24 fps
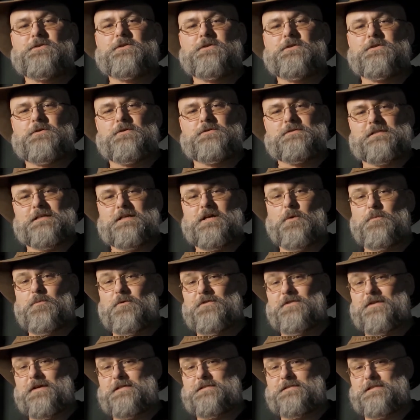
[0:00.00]
there's a couple
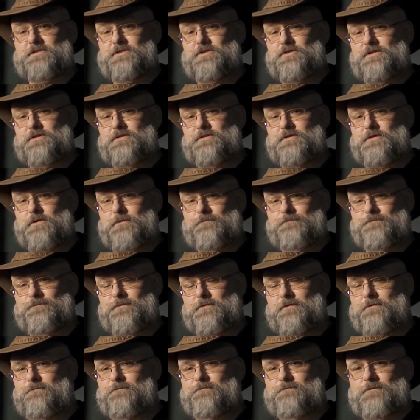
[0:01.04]
things that you can do.
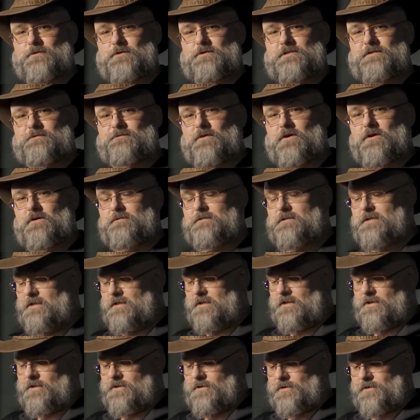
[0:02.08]
First of all,
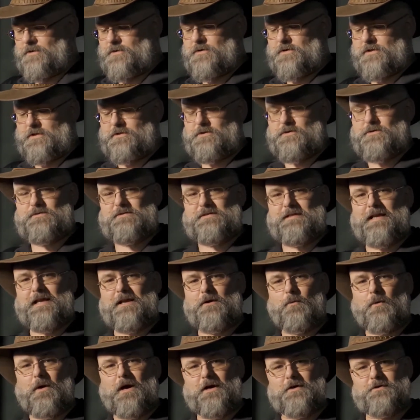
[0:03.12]
you could use a
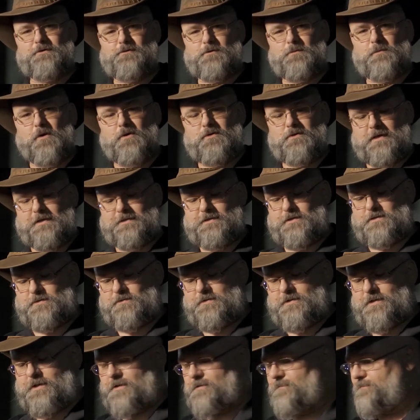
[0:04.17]
wired remote like this
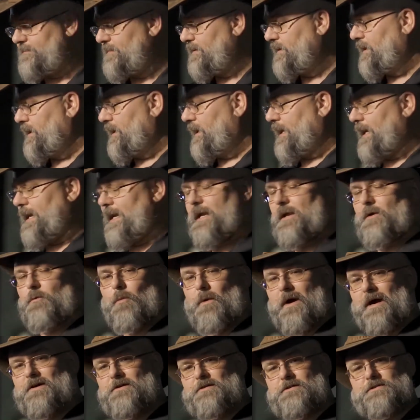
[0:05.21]
one here, a
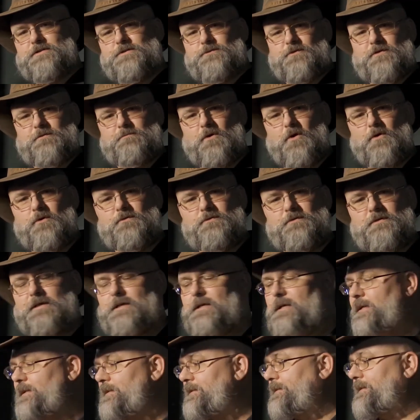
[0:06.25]
wireless remote,
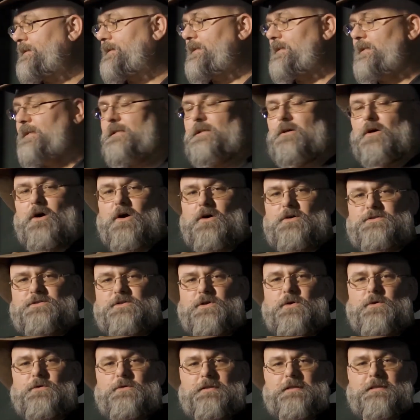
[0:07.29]
then
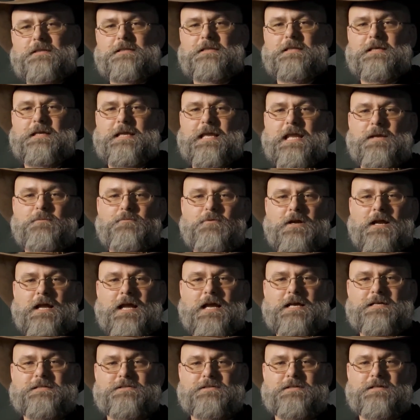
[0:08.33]
also the camera
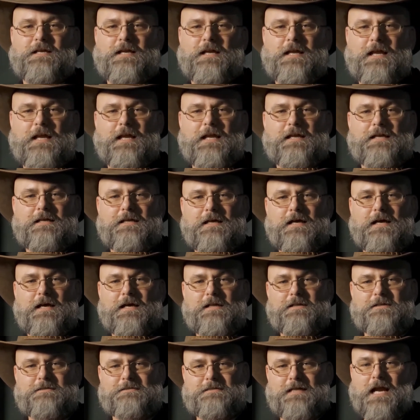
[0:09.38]
has a
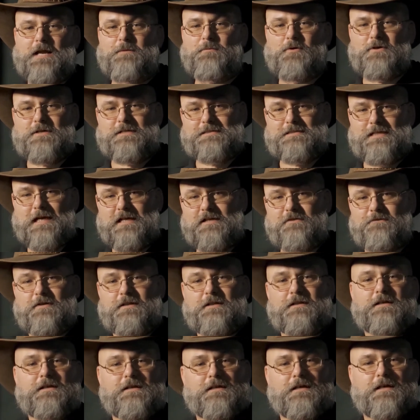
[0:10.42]
timer inside of it
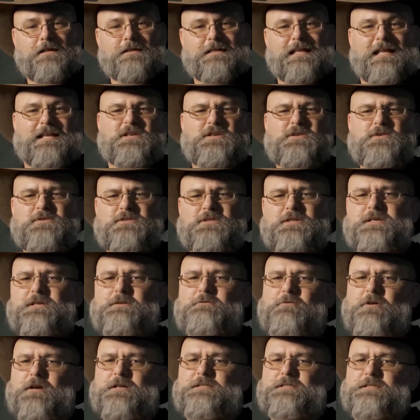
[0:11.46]
that usually
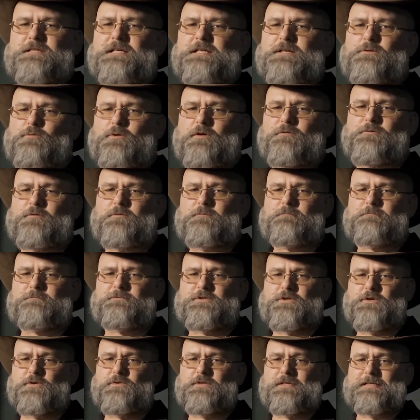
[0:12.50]
runs anywhere from
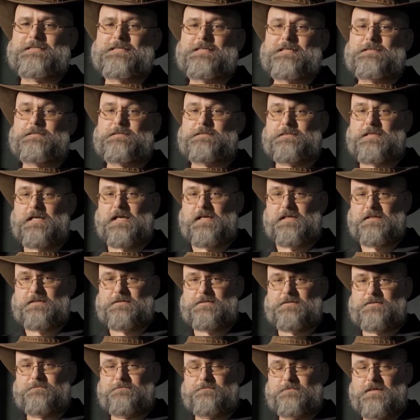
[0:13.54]
2 to 10
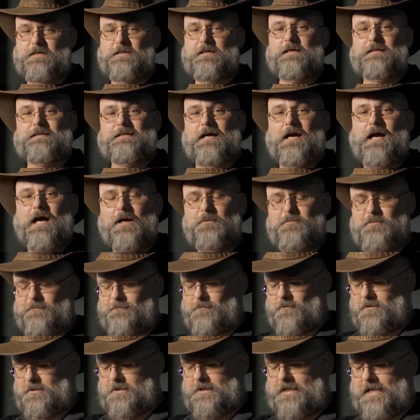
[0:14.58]
seconds. Now I
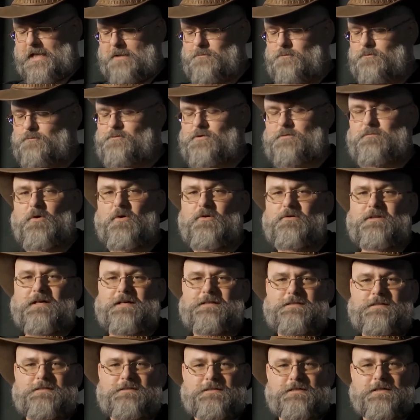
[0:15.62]
prefer the cabled remote
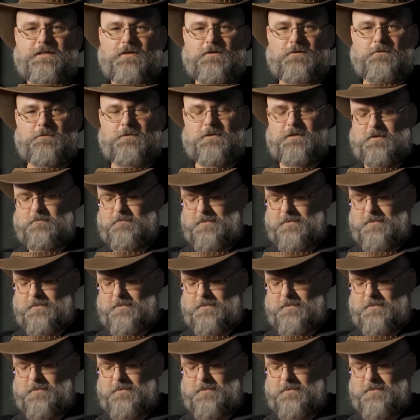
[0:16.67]
like this here. The